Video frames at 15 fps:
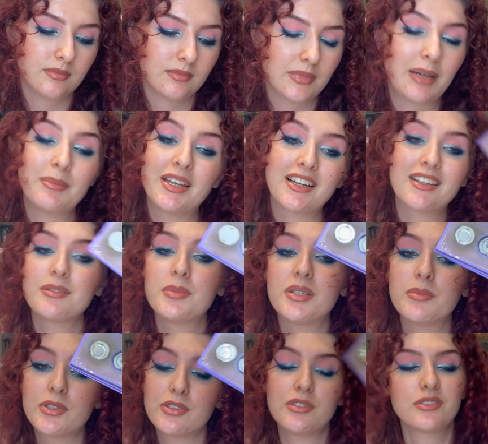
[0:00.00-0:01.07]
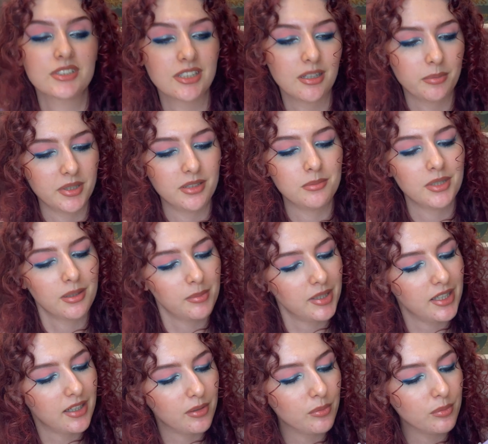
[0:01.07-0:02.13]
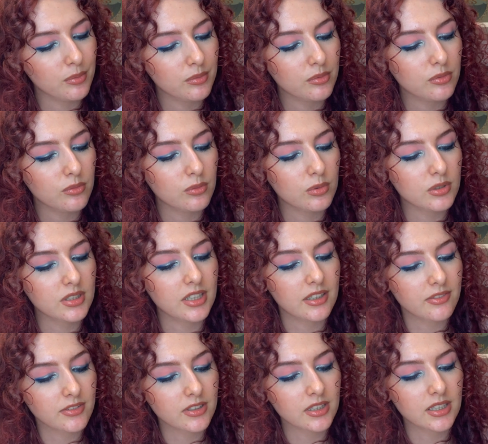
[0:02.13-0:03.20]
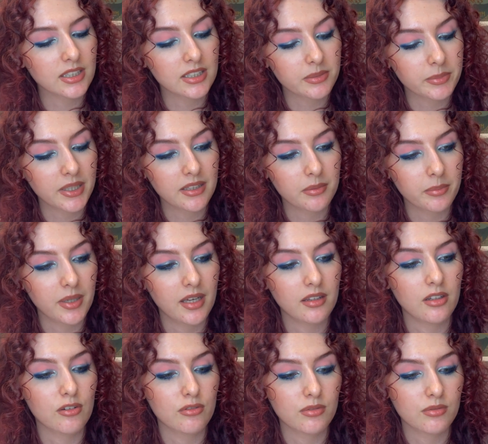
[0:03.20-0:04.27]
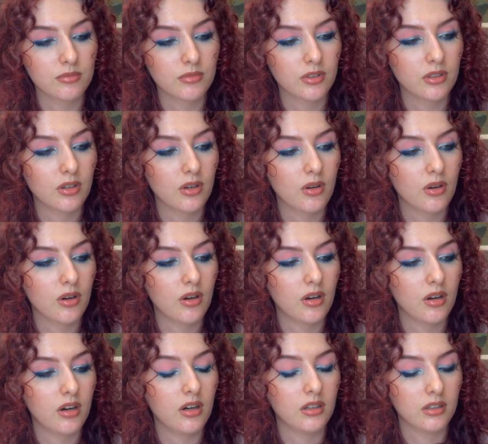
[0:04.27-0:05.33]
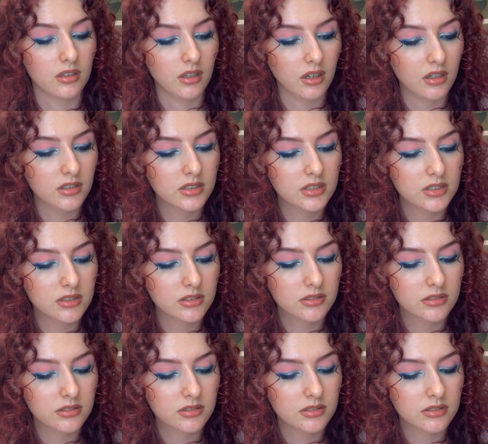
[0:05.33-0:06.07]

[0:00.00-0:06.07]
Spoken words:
I'm not gonna be able to use it up in a month, but I would definitely expand the pan a lot.